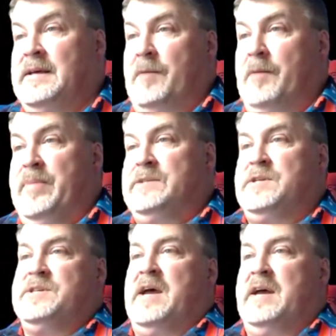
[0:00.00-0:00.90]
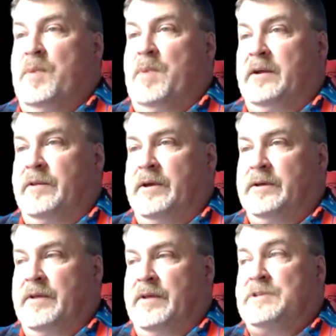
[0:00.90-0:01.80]
business aspect
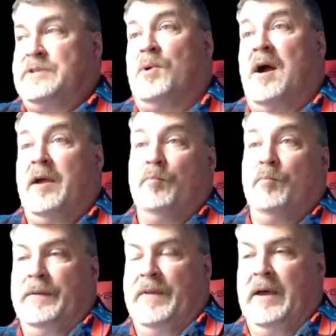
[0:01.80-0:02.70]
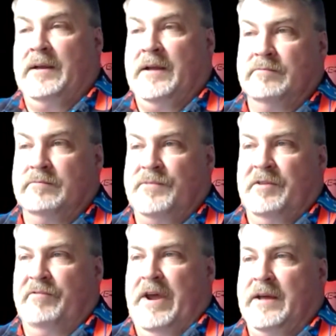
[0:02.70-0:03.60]
that I try and put in that and
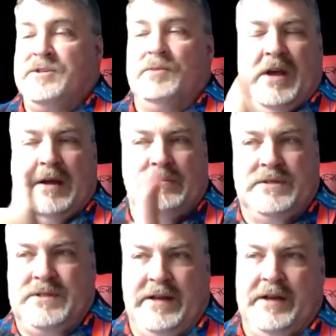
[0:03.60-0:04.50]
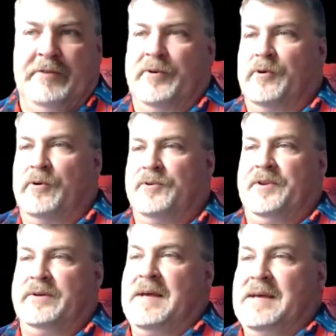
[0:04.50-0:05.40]
convey it. Sometimes it's kind of difficult
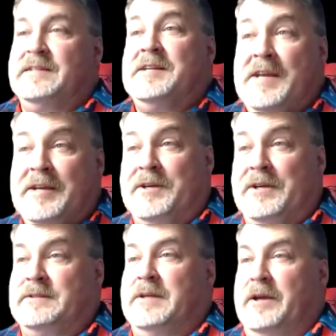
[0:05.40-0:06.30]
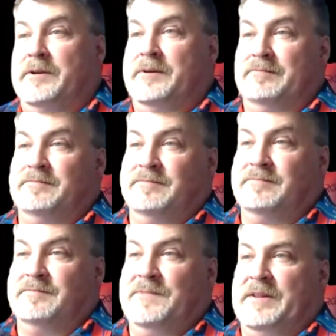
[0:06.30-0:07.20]
to teach it and
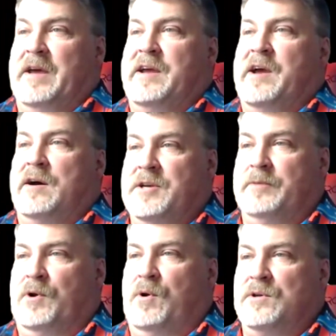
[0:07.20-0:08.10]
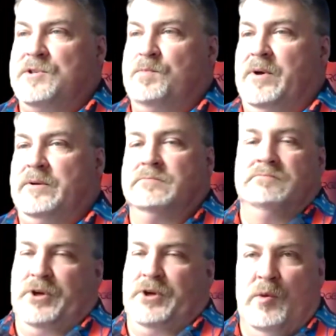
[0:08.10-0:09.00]
get that concept across, but
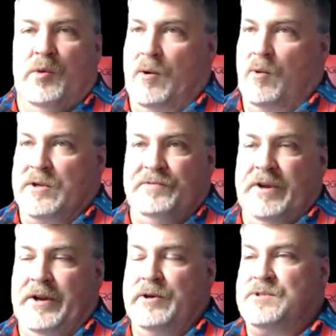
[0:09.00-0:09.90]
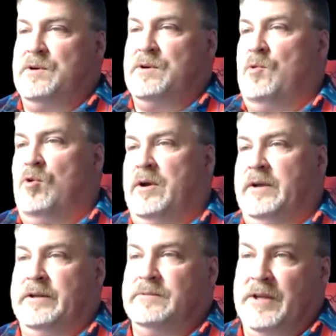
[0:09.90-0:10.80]
you can go back and watch videos all you want
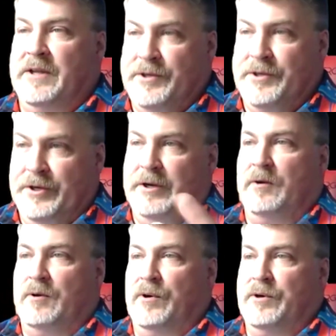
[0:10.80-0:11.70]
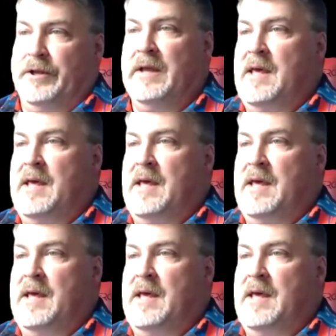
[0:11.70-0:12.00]
and continue to learn. And